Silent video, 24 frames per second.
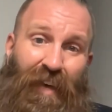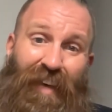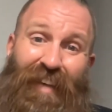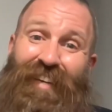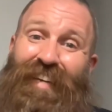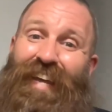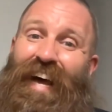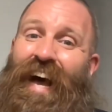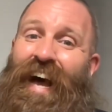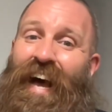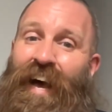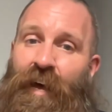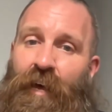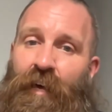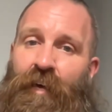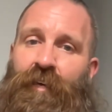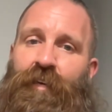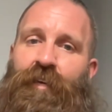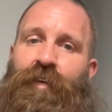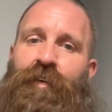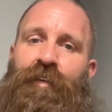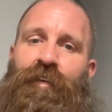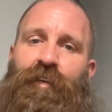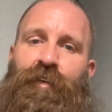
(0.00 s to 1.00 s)
and I
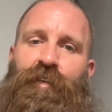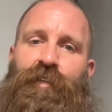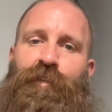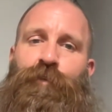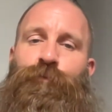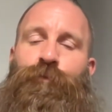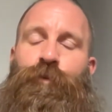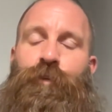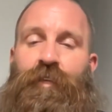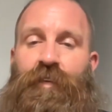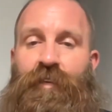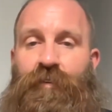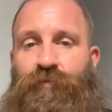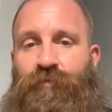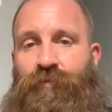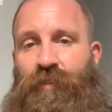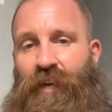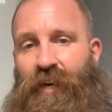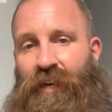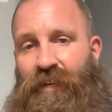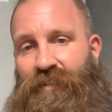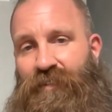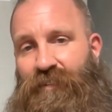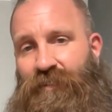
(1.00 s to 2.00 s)
can get the relief
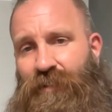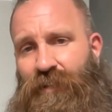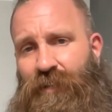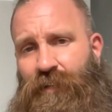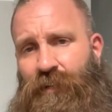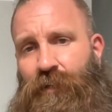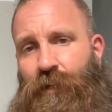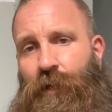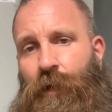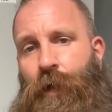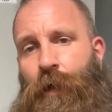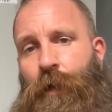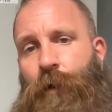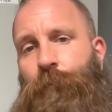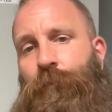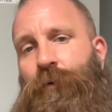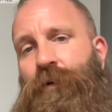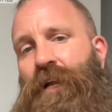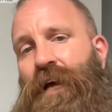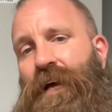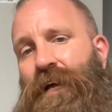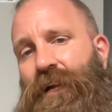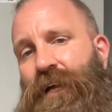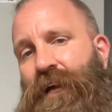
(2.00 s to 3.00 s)
that I seek,
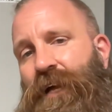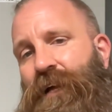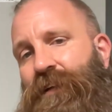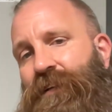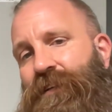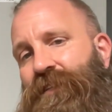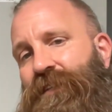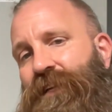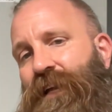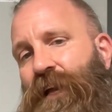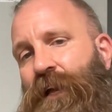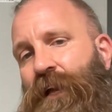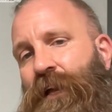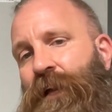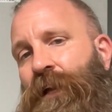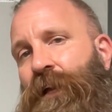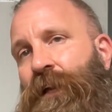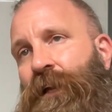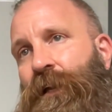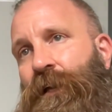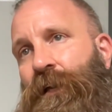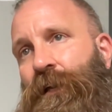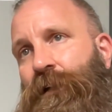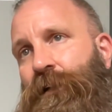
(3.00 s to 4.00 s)
but not as
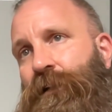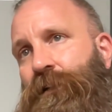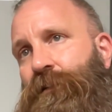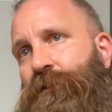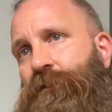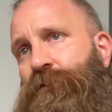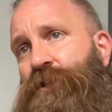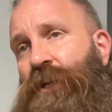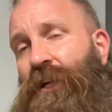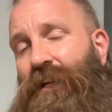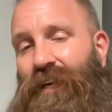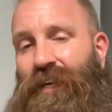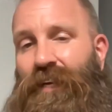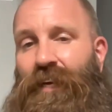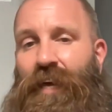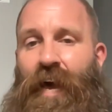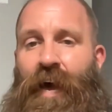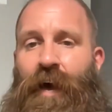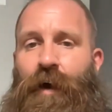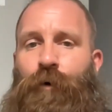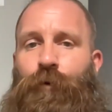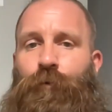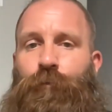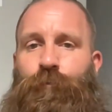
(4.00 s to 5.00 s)
a checking
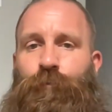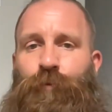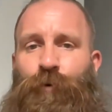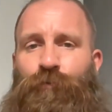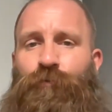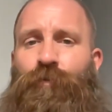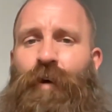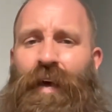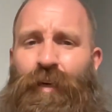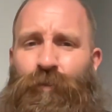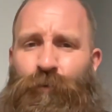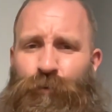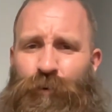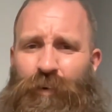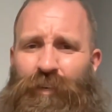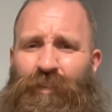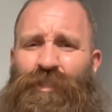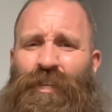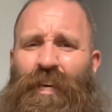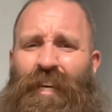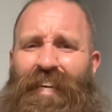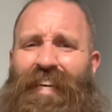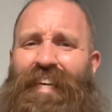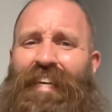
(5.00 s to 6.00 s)
out, but rather a
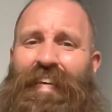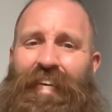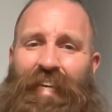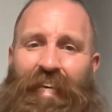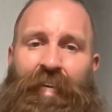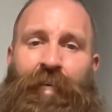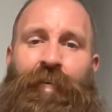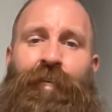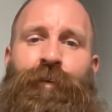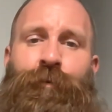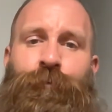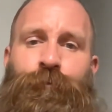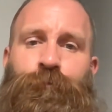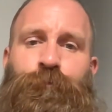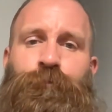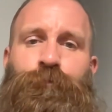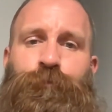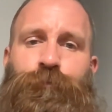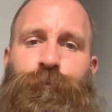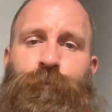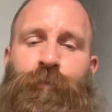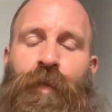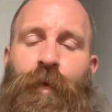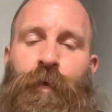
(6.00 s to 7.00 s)
checking in.
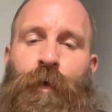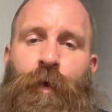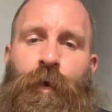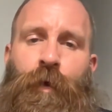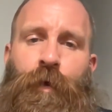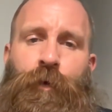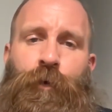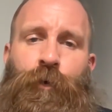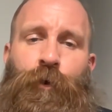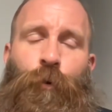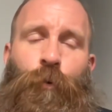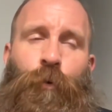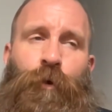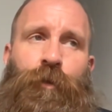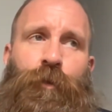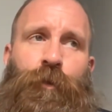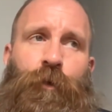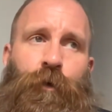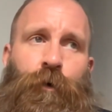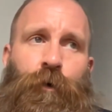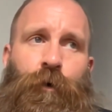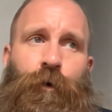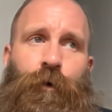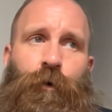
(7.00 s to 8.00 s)
One of
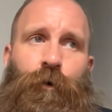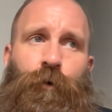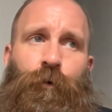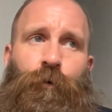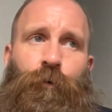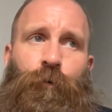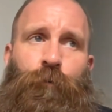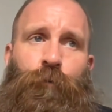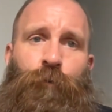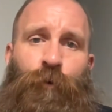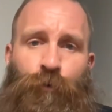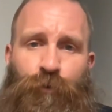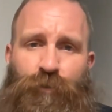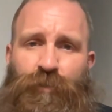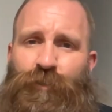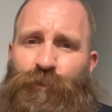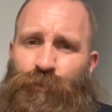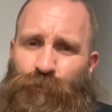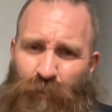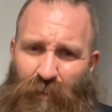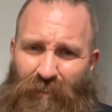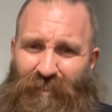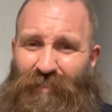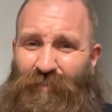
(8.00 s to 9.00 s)
the most
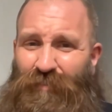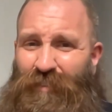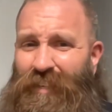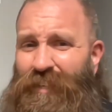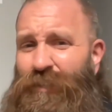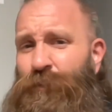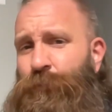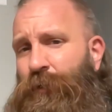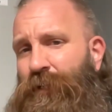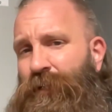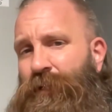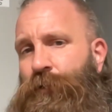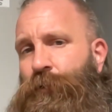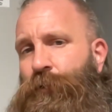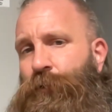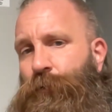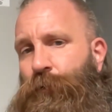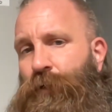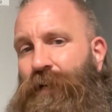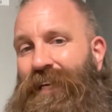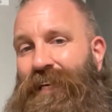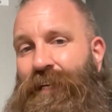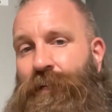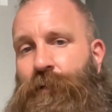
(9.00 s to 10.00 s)
destructive things we can
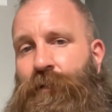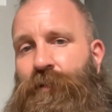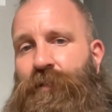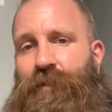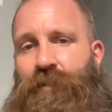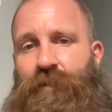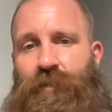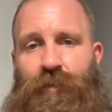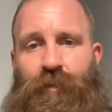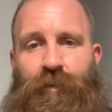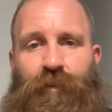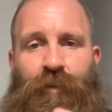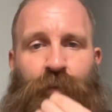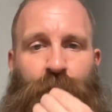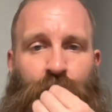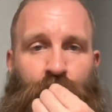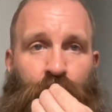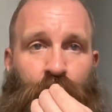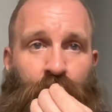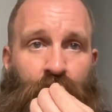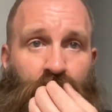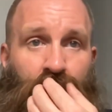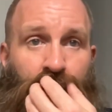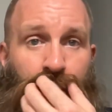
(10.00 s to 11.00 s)
do is
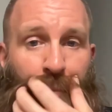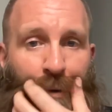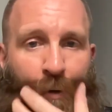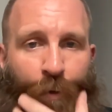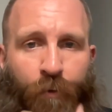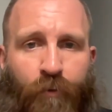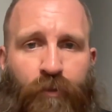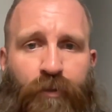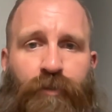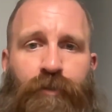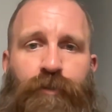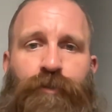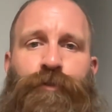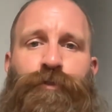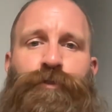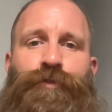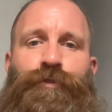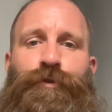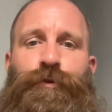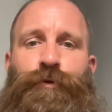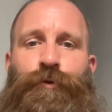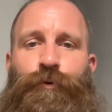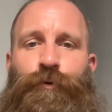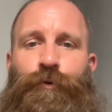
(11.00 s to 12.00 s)
the compulsion
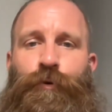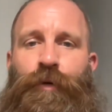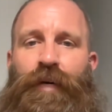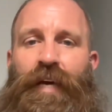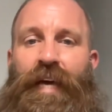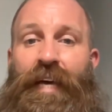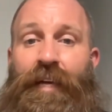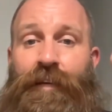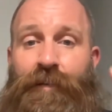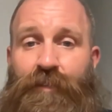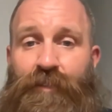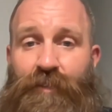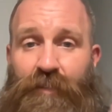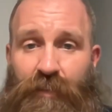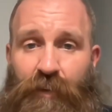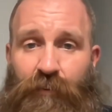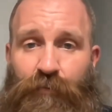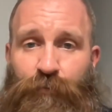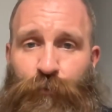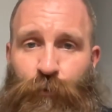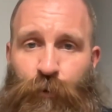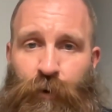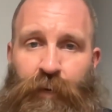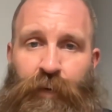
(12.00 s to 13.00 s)
to end
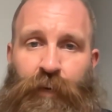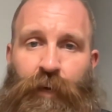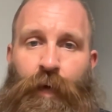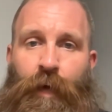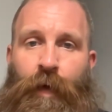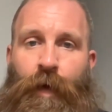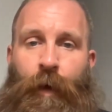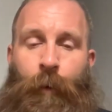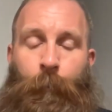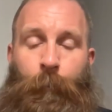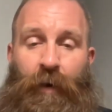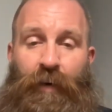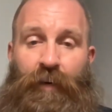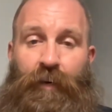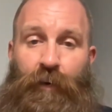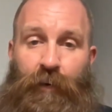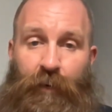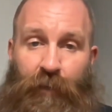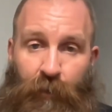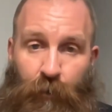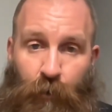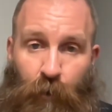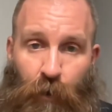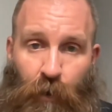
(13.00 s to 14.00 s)
suffering by
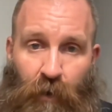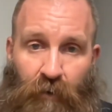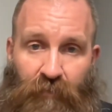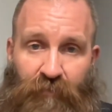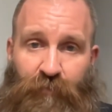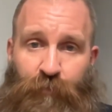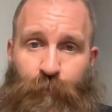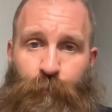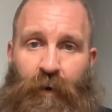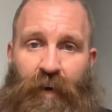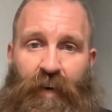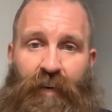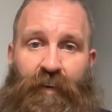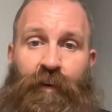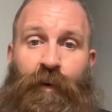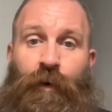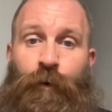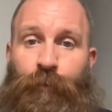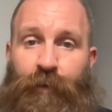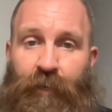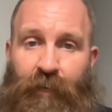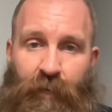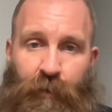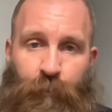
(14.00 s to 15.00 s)
cutting it off, by
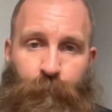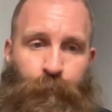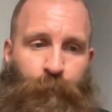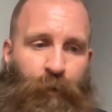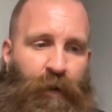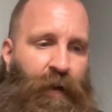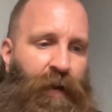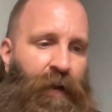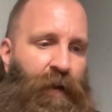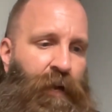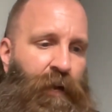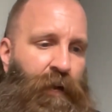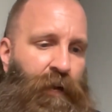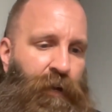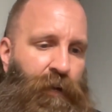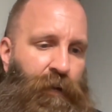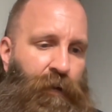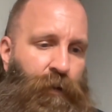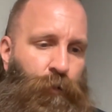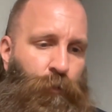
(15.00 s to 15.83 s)
numbing it, by